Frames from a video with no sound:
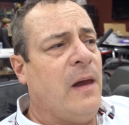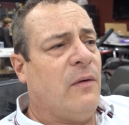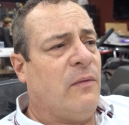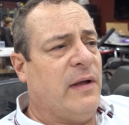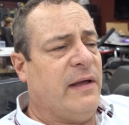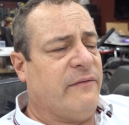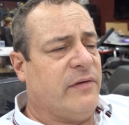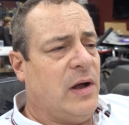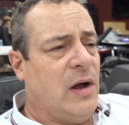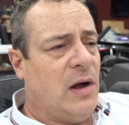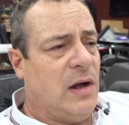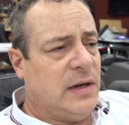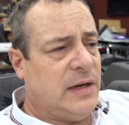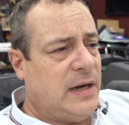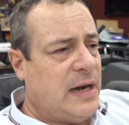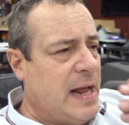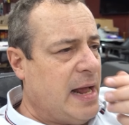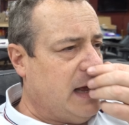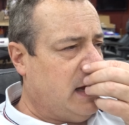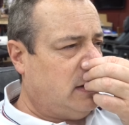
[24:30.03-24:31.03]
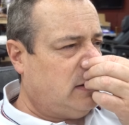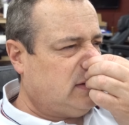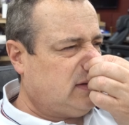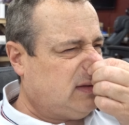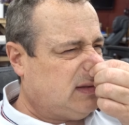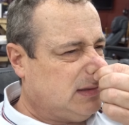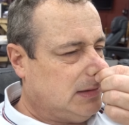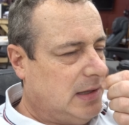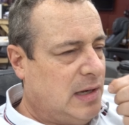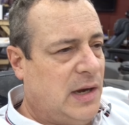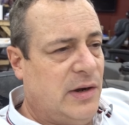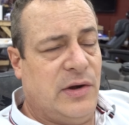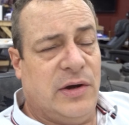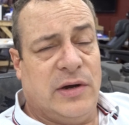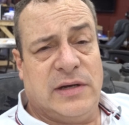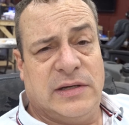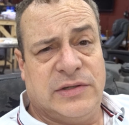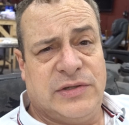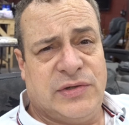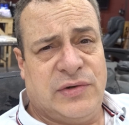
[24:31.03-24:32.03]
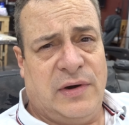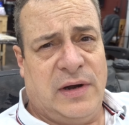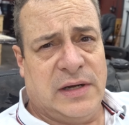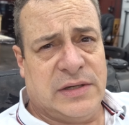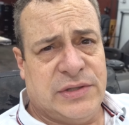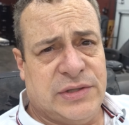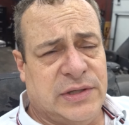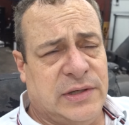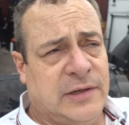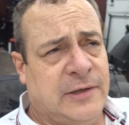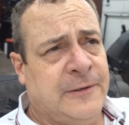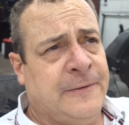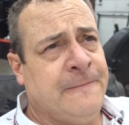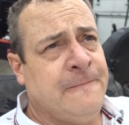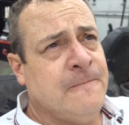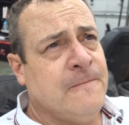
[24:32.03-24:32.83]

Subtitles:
We have a haunted house under construction.